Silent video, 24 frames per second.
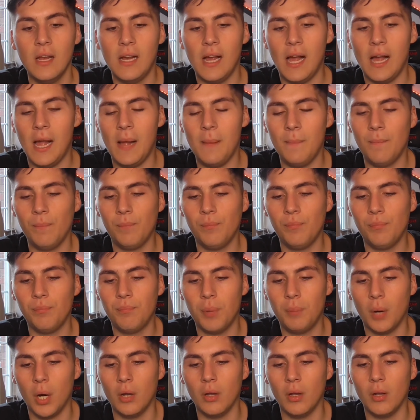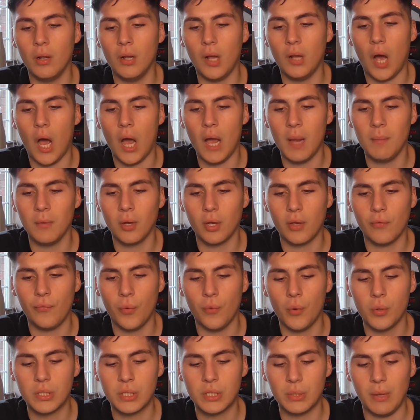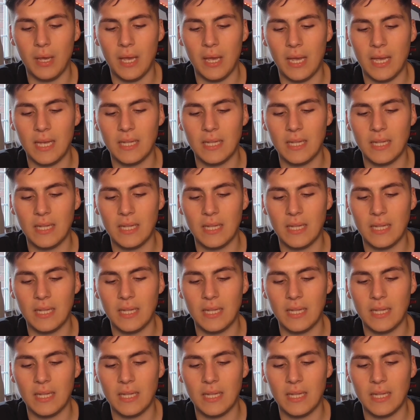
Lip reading: But I am looking forward to it.